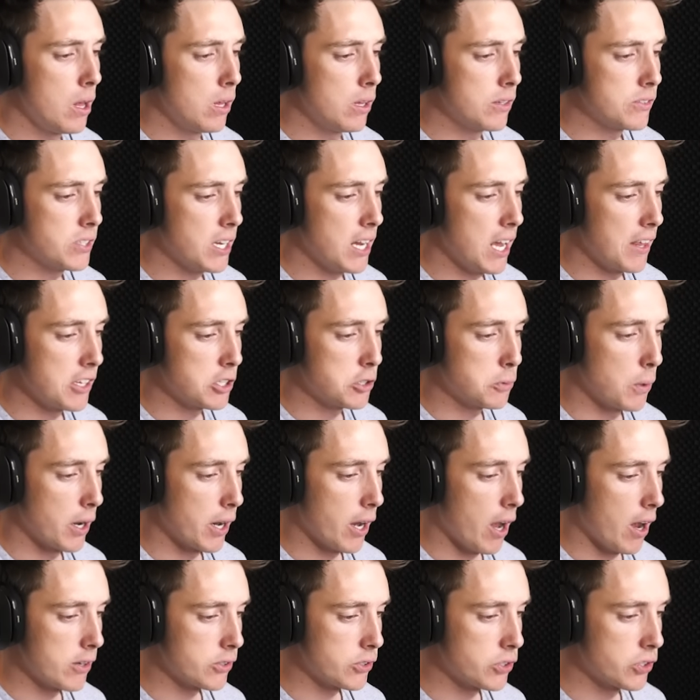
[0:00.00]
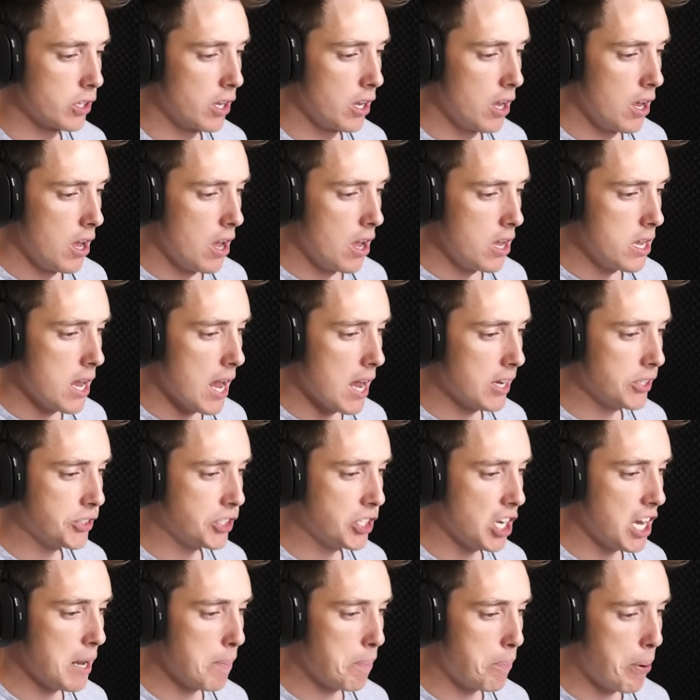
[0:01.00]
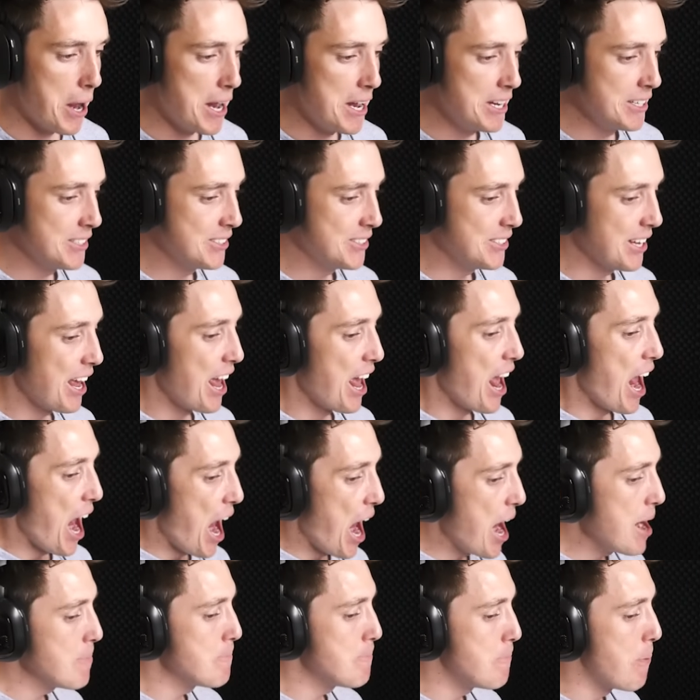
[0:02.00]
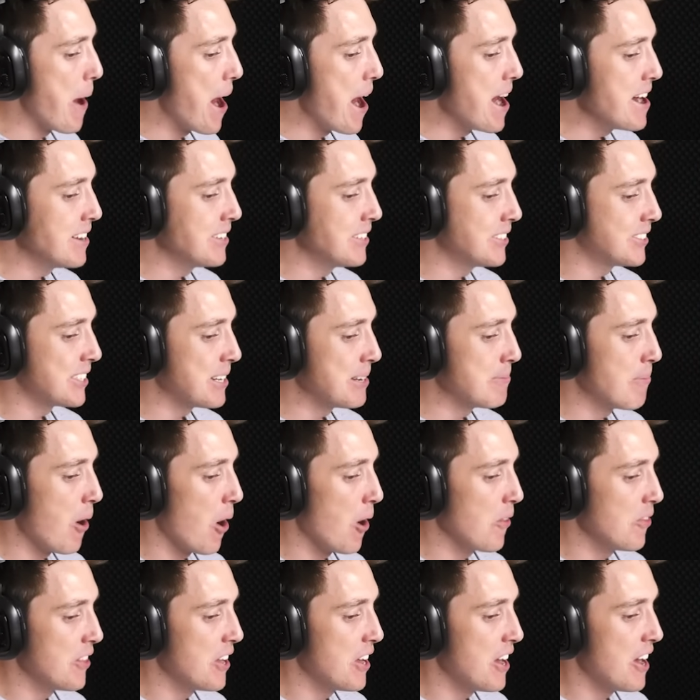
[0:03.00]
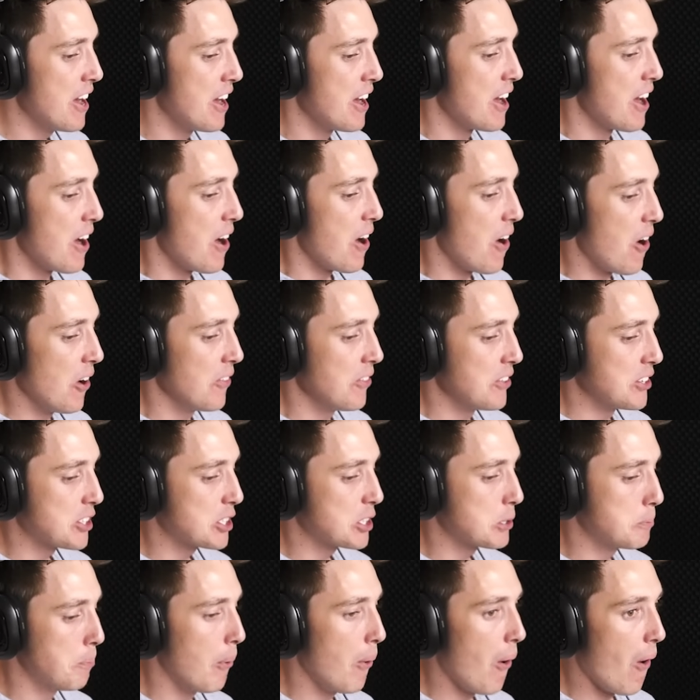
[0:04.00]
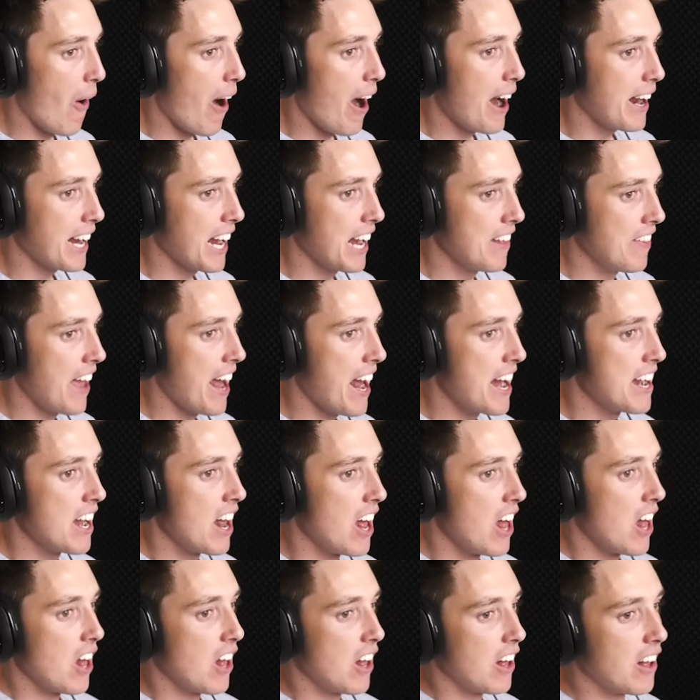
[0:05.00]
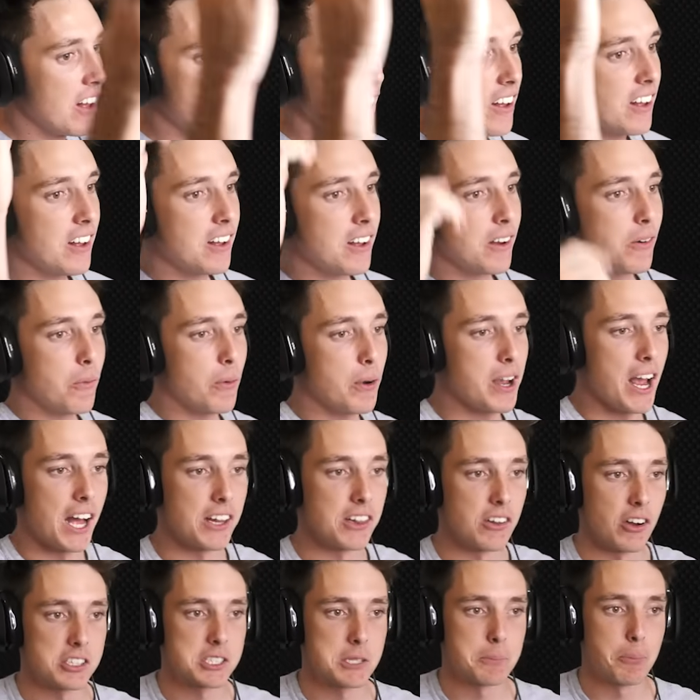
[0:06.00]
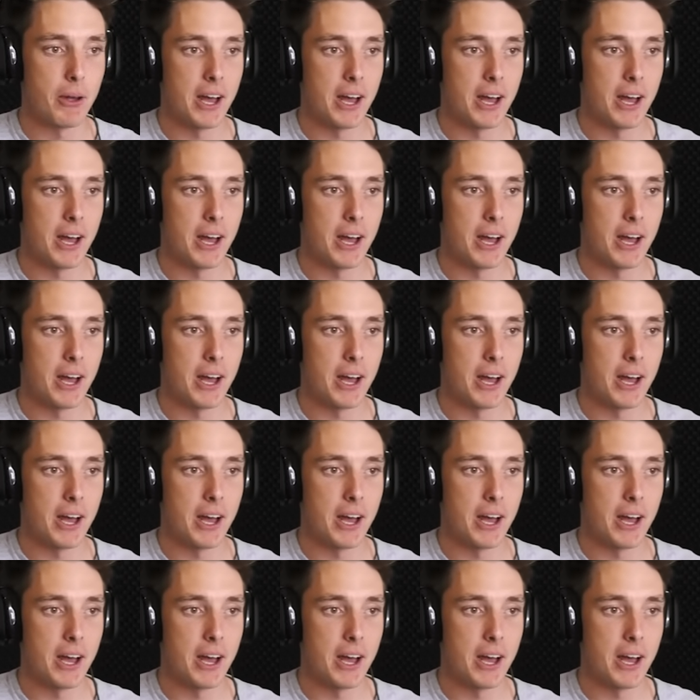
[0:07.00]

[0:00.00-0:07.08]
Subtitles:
Let's see how this one goes. Yeah, see, it pins him on the spike, and then we unlocked a